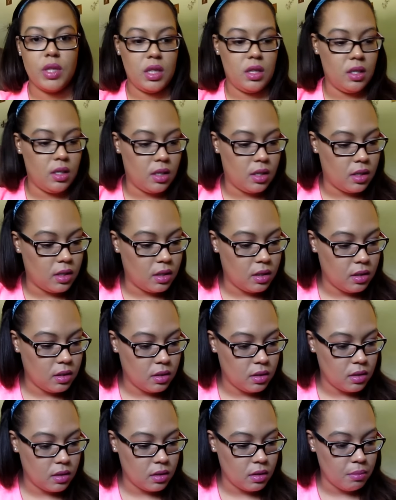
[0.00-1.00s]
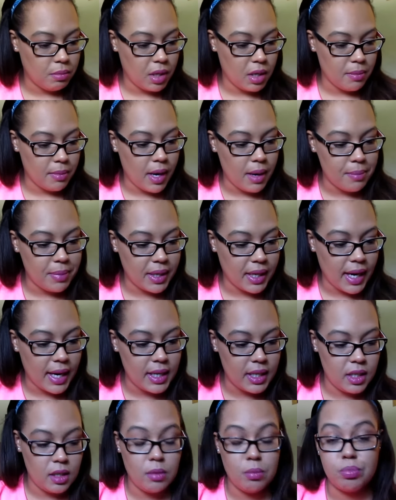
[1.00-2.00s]
with the me and my Big
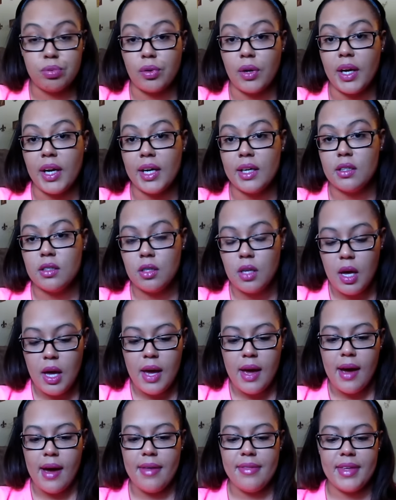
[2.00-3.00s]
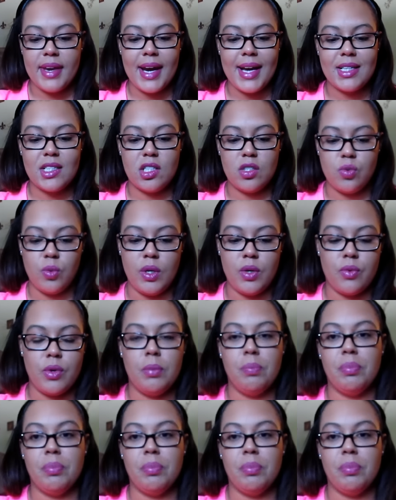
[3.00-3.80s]
Idea brand. And then I just went and